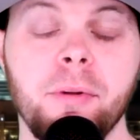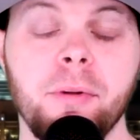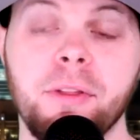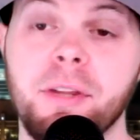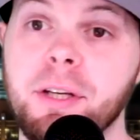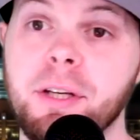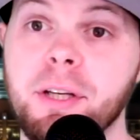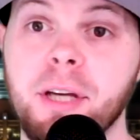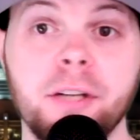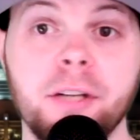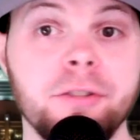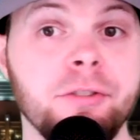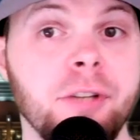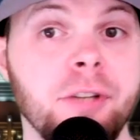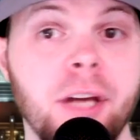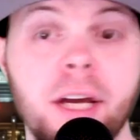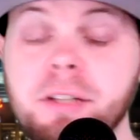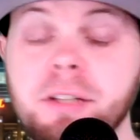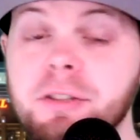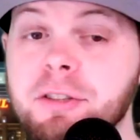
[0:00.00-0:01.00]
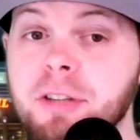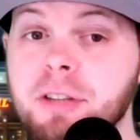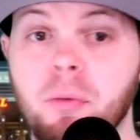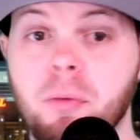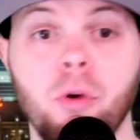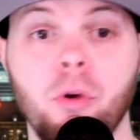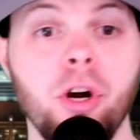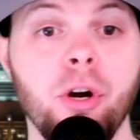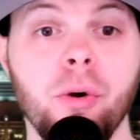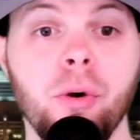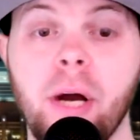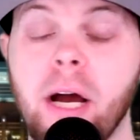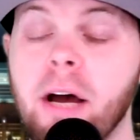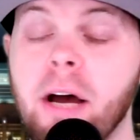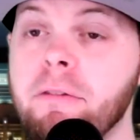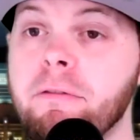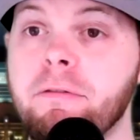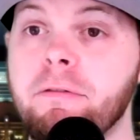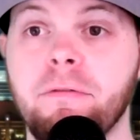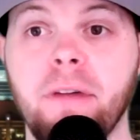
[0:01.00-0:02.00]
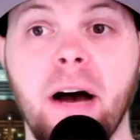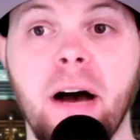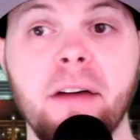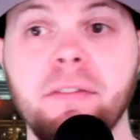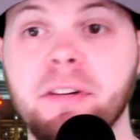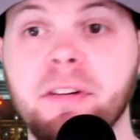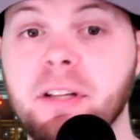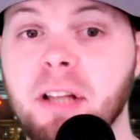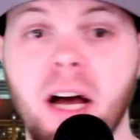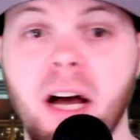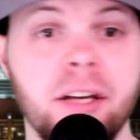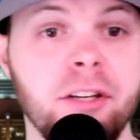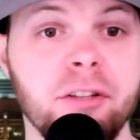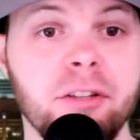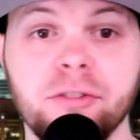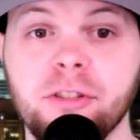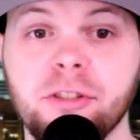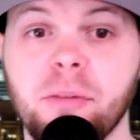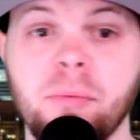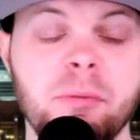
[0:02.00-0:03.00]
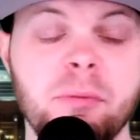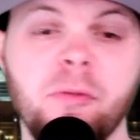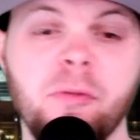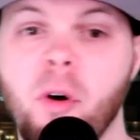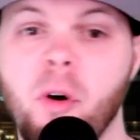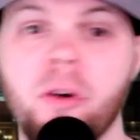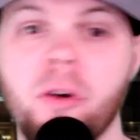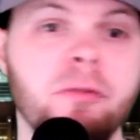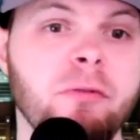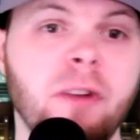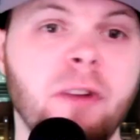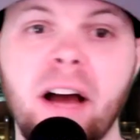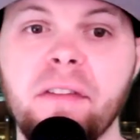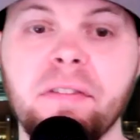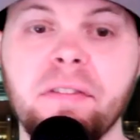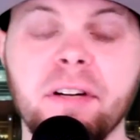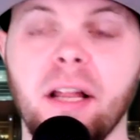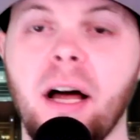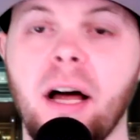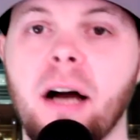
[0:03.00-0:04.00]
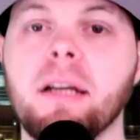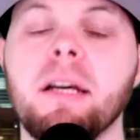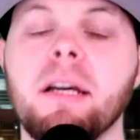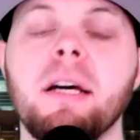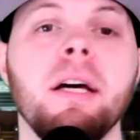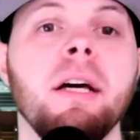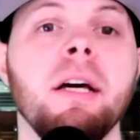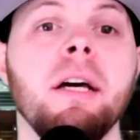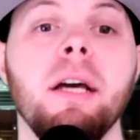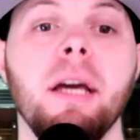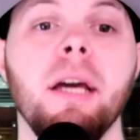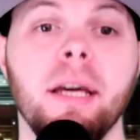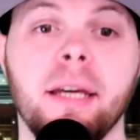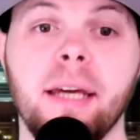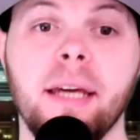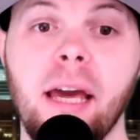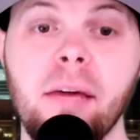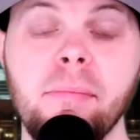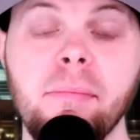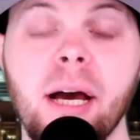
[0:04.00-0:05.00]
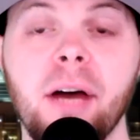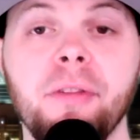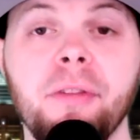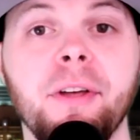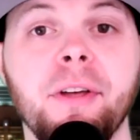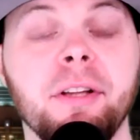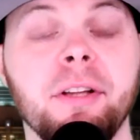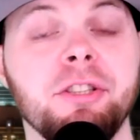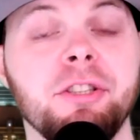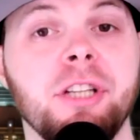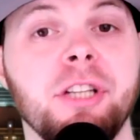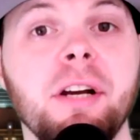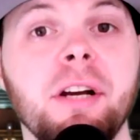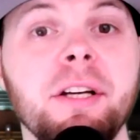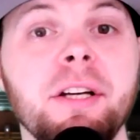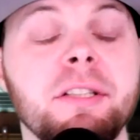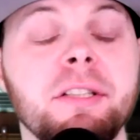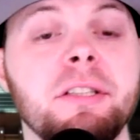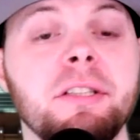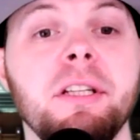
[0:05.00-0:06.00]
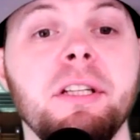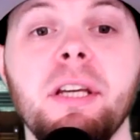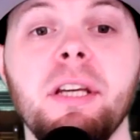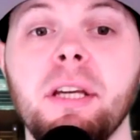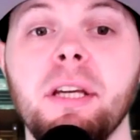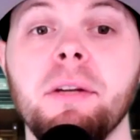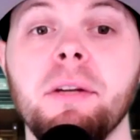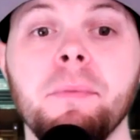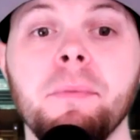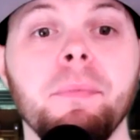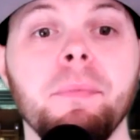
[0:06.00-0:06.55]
But then yesterday, somewhere around 5 o'clock, you know, somewhere 4 or 5 o'clock, it came out that L'Jarius Sneed